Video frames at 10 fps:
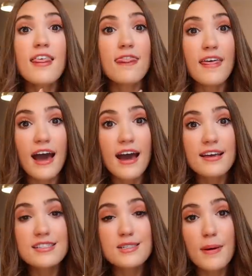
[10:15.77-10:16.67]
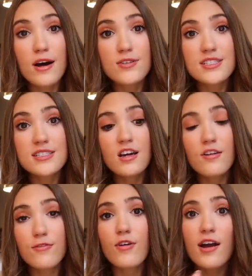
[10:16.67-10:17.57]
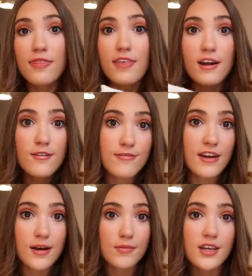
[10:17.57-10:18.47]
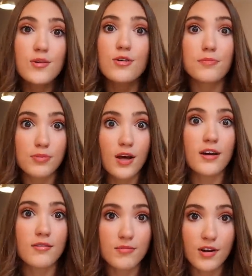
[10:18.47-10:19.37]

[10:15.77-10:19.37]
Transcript: that spouse confront their family with blood